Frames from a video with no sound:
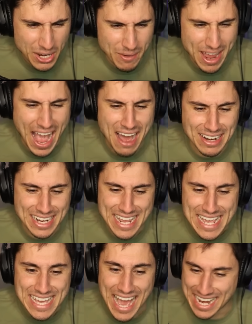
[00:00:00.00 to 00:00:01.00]
Wait, how did
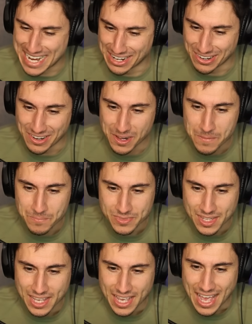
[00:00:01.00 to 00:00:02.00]
he get here?
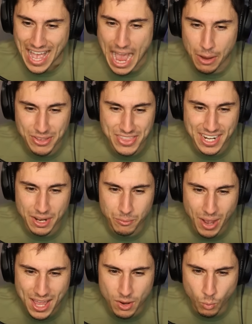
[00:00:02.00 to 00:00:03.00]
How in the,
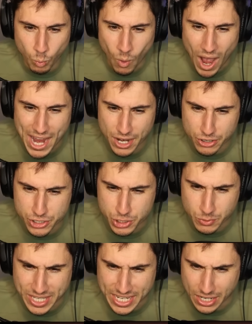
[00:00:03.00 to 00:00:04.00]
what? Why are
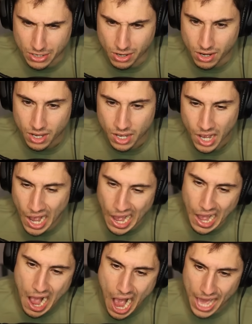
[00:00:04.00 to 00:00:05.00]
you here?
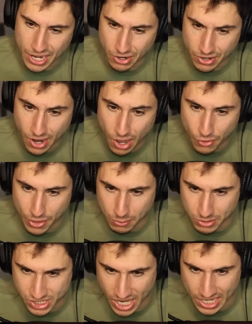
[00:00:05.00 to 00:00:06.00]
Oh, I don't know.
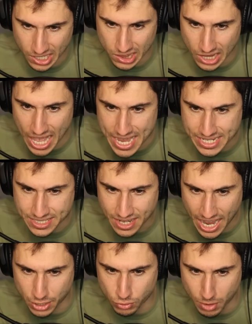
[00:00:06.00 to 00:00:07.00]
There was like a light.
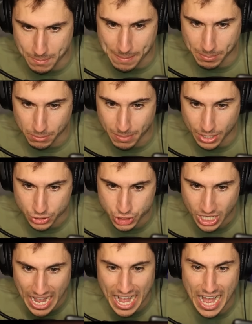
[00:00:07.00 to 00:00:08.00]
I don't remember
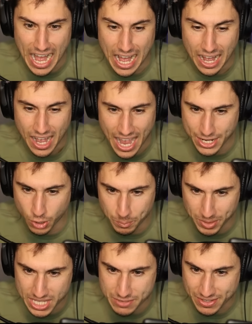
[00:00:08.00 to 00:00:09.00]
much. Haha, I
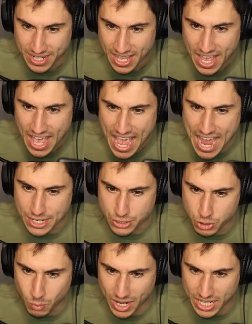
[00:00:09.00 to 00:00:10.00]
don't believe it. Hey,
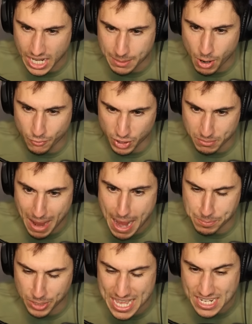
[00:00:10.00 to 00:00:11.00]
do you want to come over to
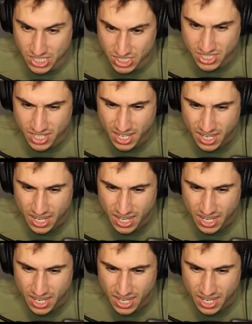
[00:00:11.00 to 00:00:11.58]
my place?